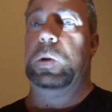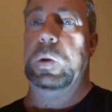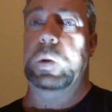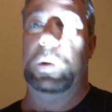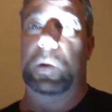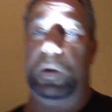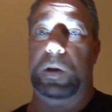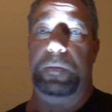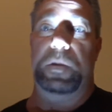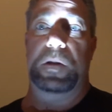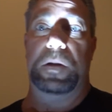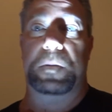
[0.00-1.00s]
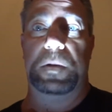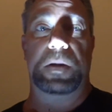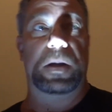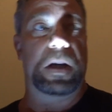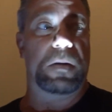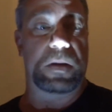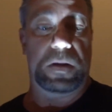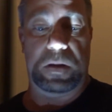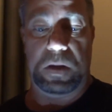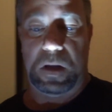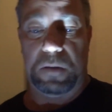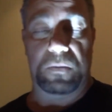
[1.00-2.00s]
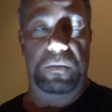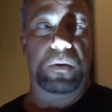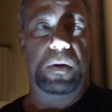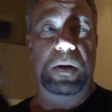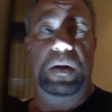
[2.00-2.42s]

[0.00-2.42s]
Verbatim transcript: Ooh, it's gonna be some scary stuff.